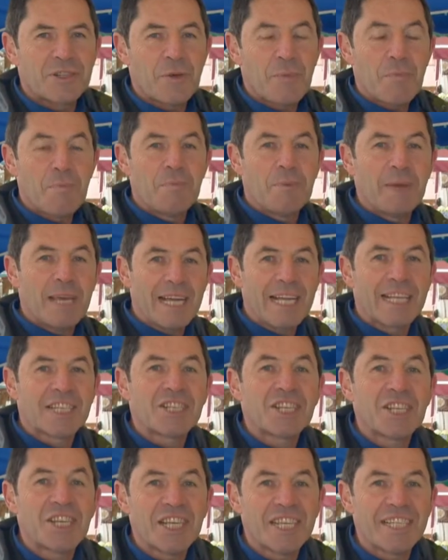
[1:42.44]
the big
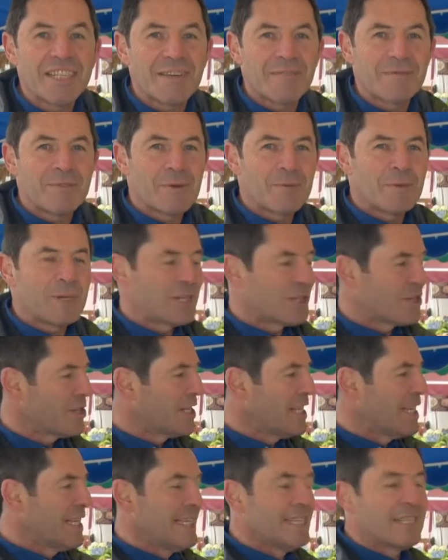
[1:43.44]
cheese of the
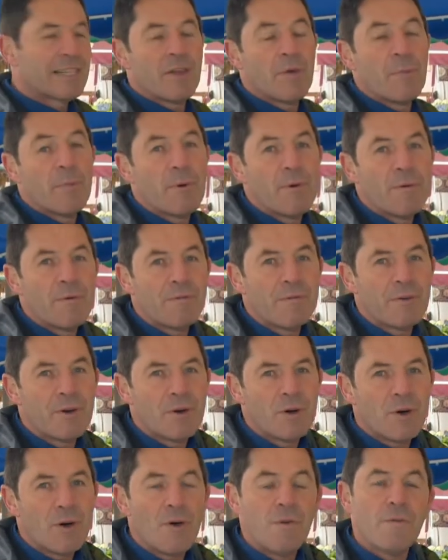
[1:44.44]
region is Le
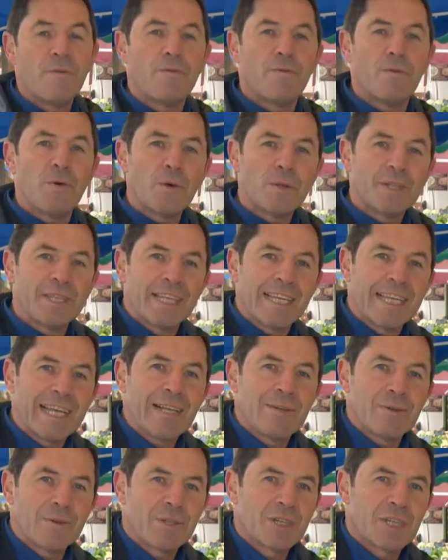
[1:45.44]
Beaufort, a 40
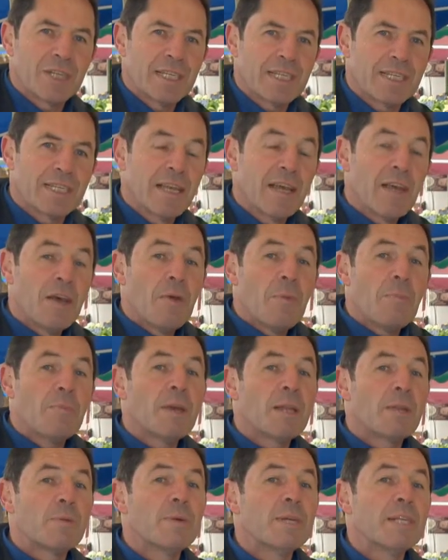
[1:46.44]
kilo cheese
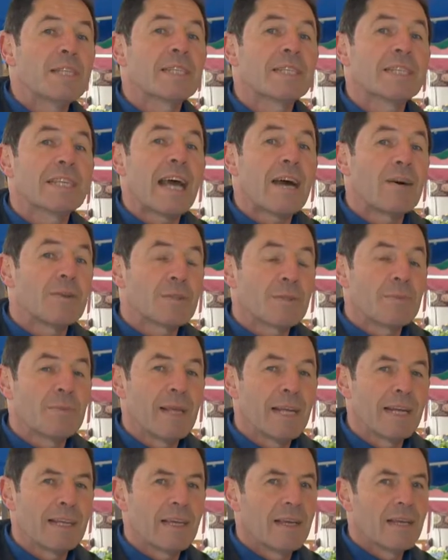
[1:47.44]
made with cow's
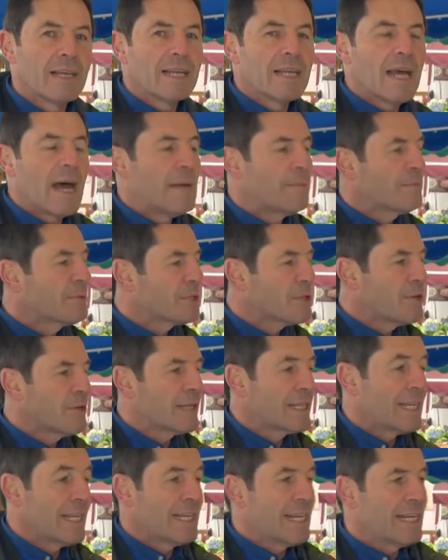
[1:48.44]
milk.
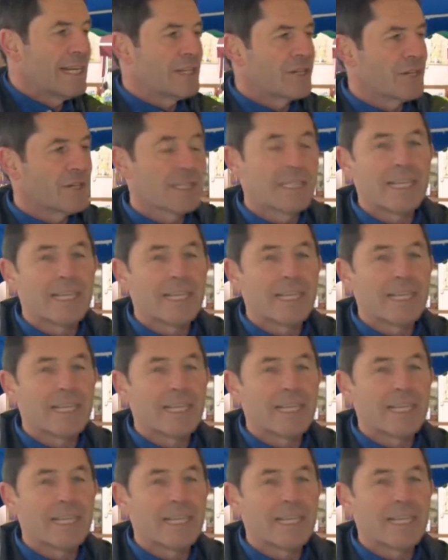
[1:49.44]
Absolutely delicious.